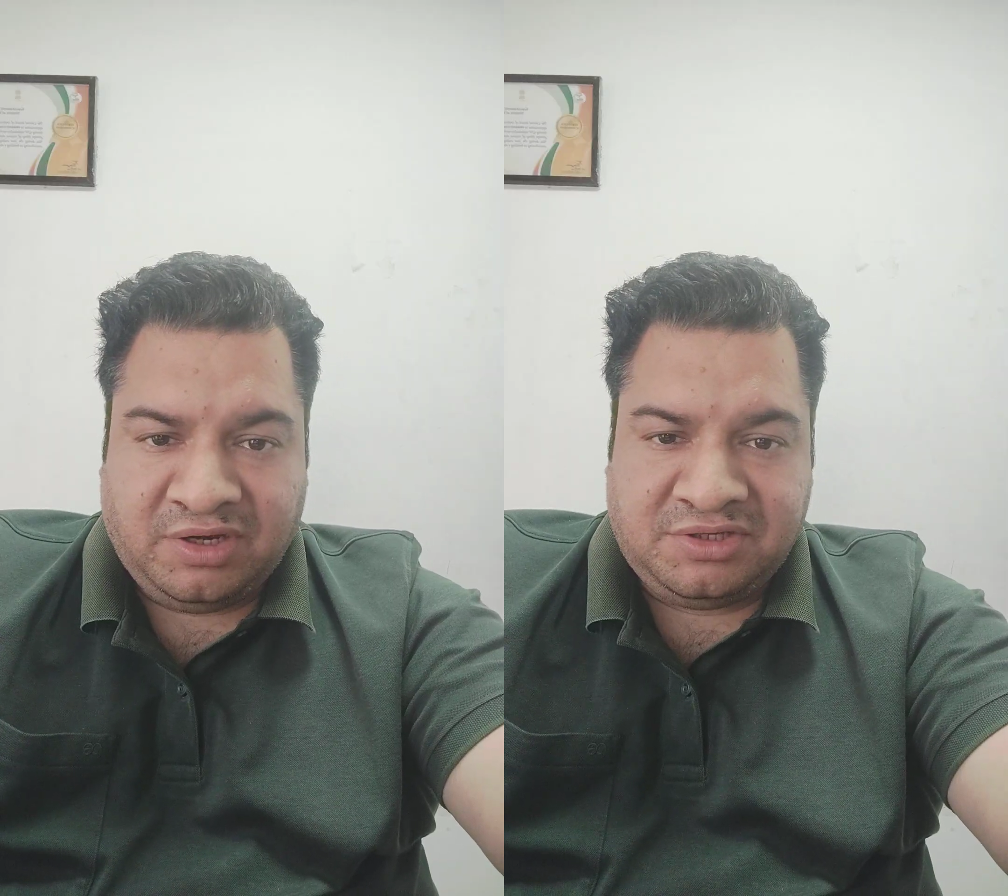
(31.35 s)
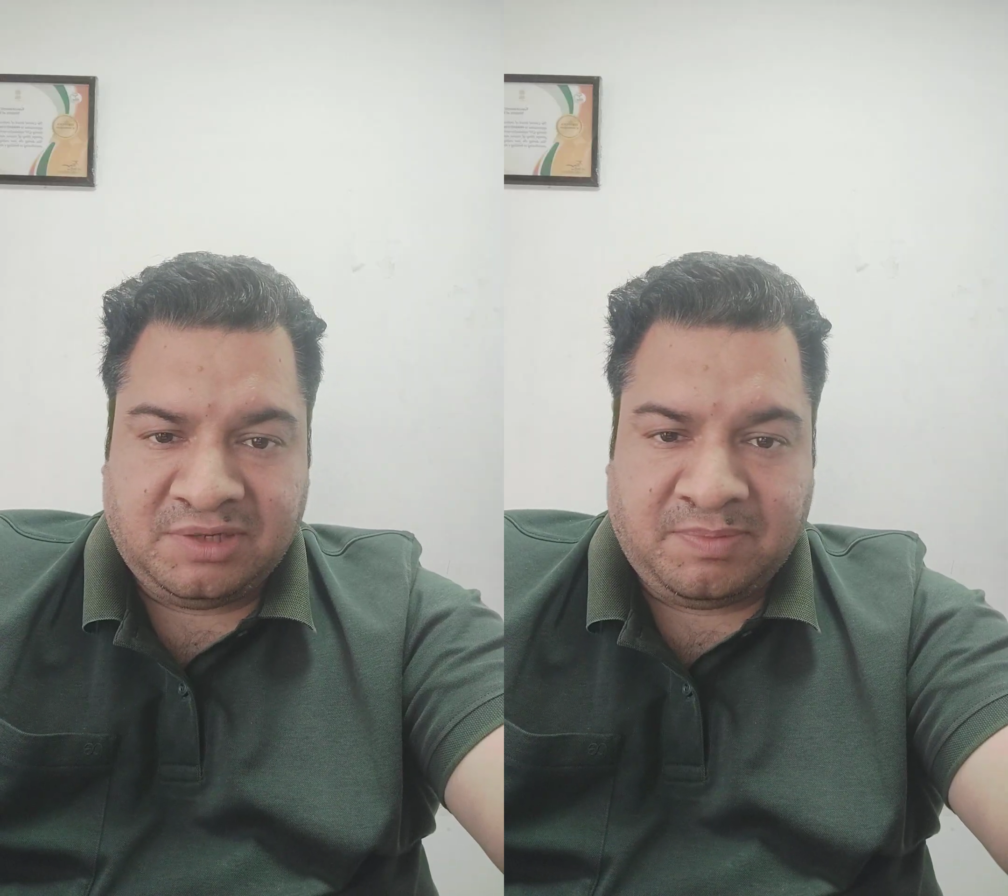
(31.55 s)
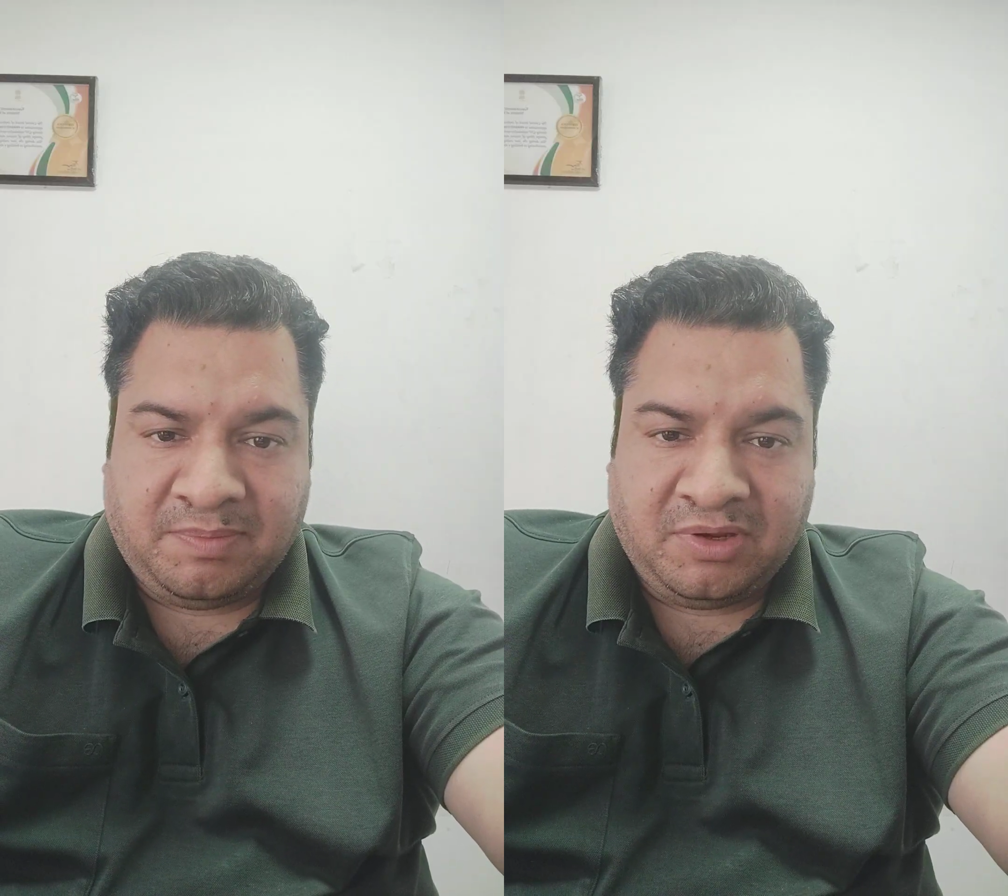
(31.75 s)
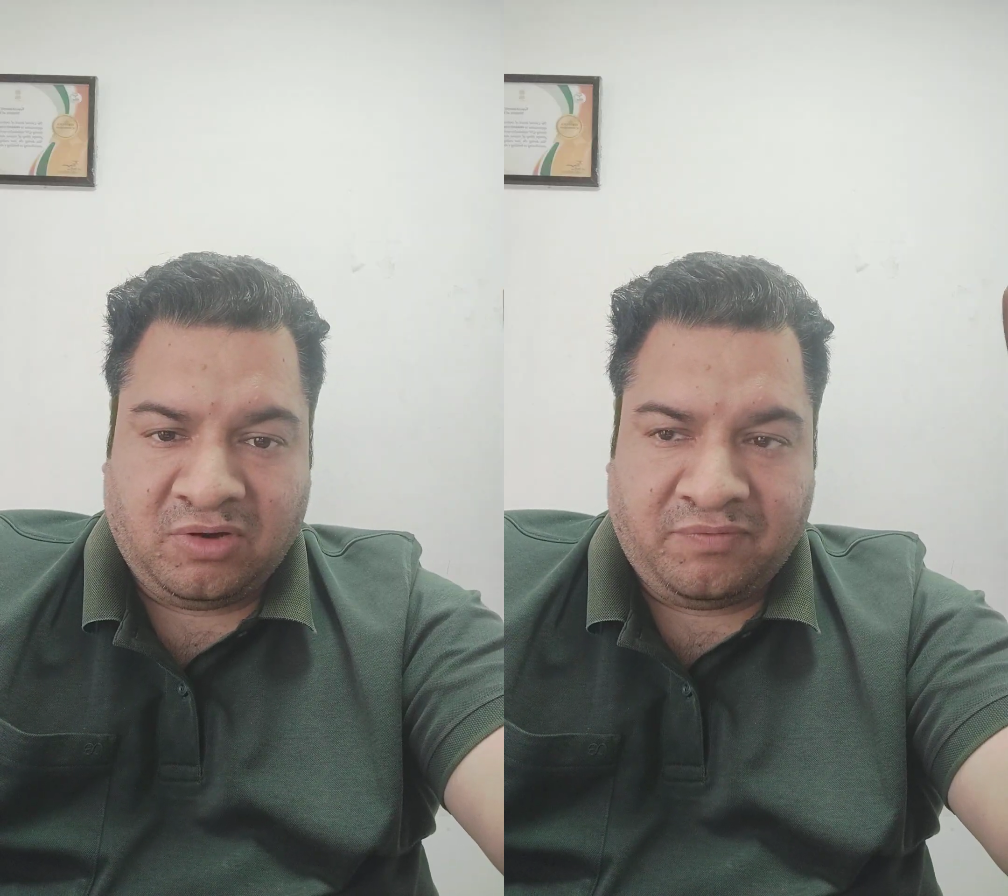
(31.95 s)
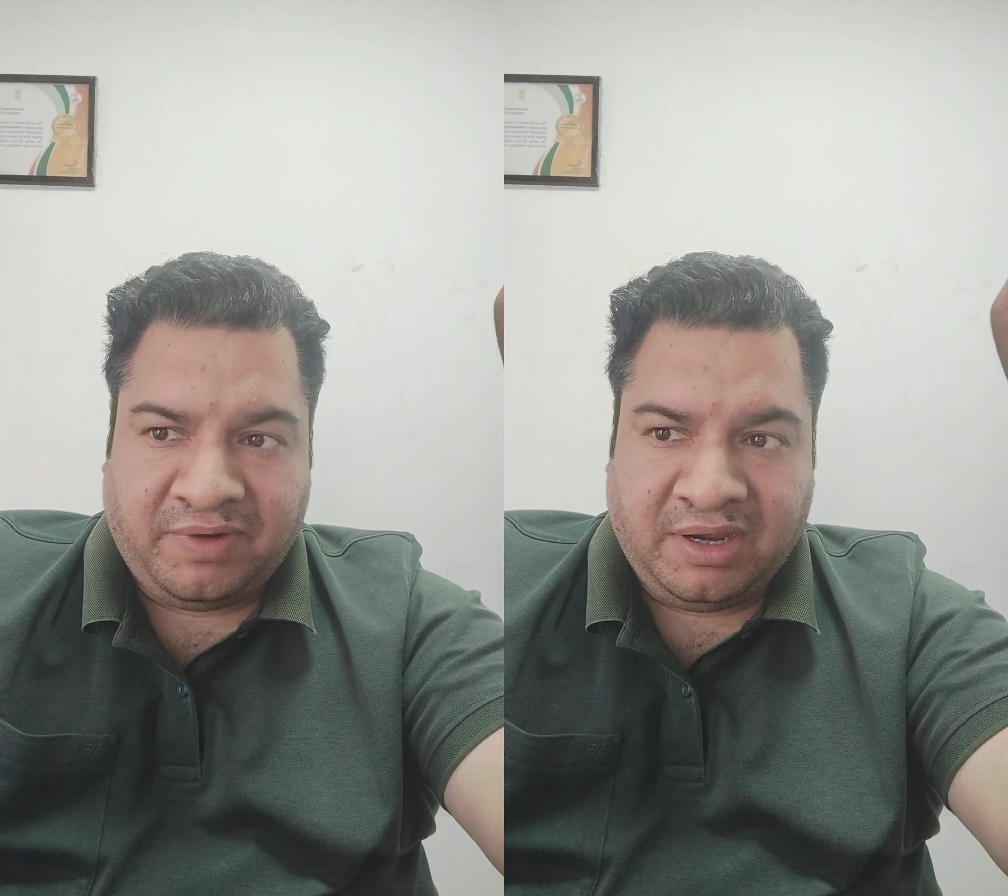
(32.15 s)
initial
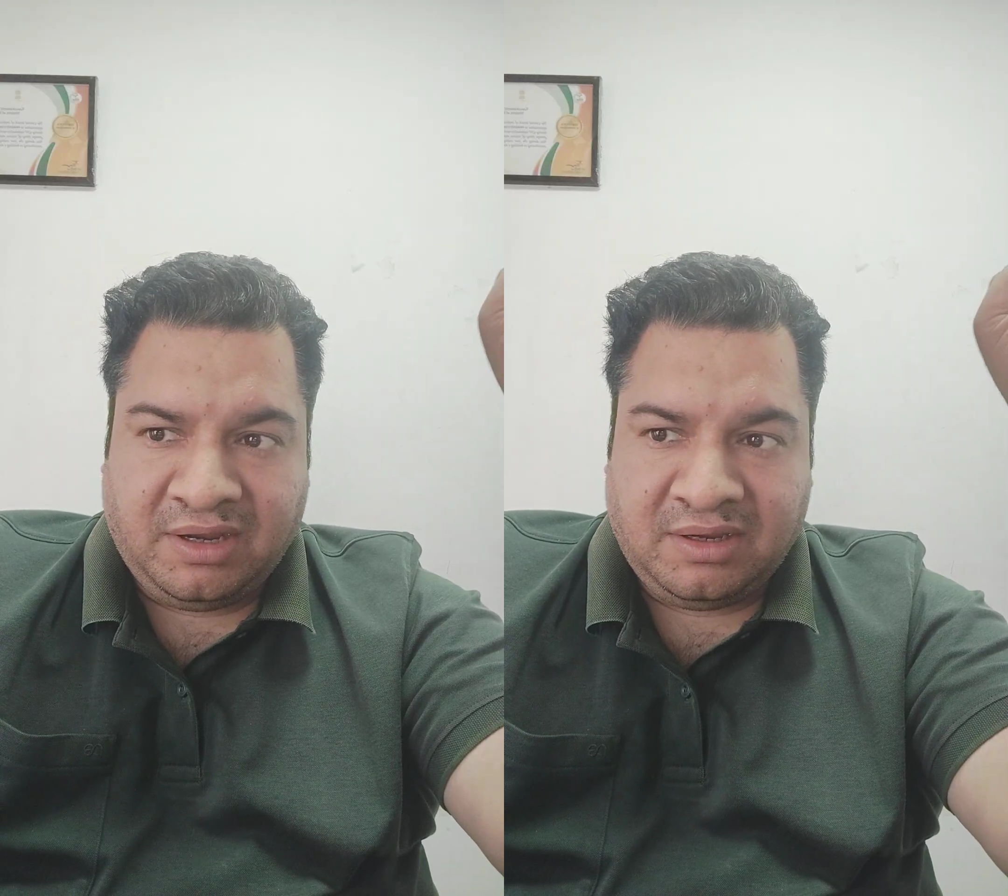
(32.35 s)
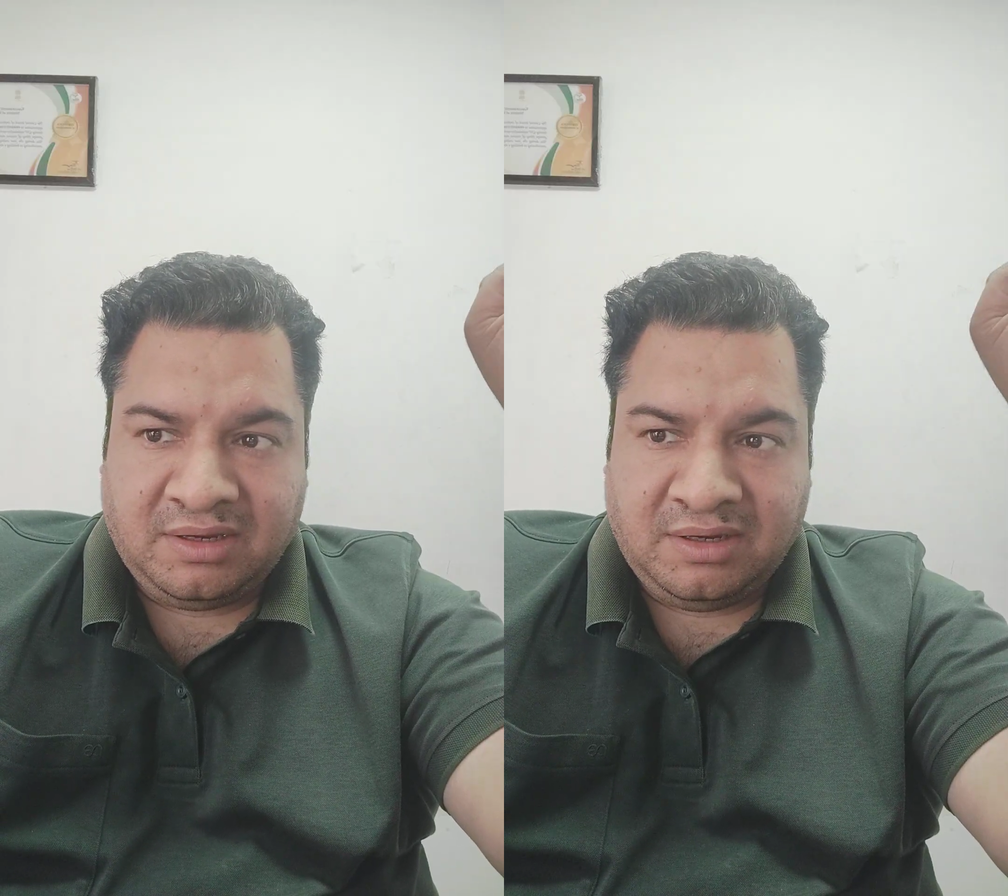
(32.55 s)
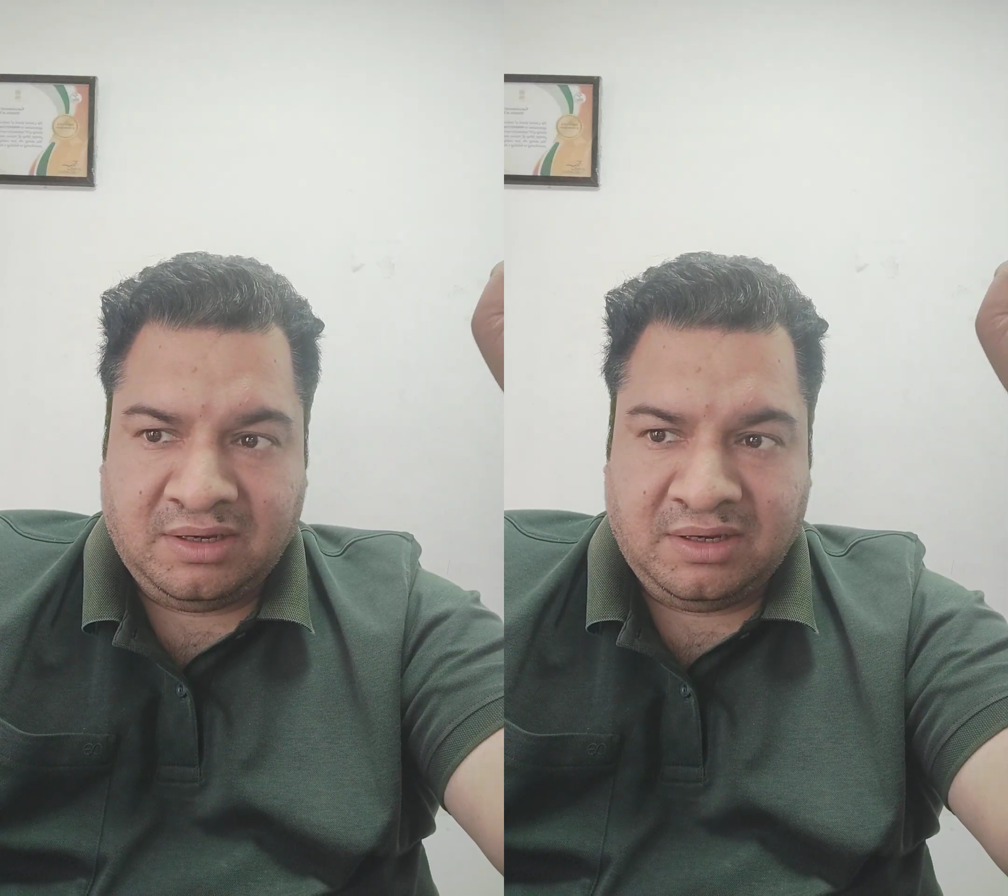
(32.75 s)
public offering.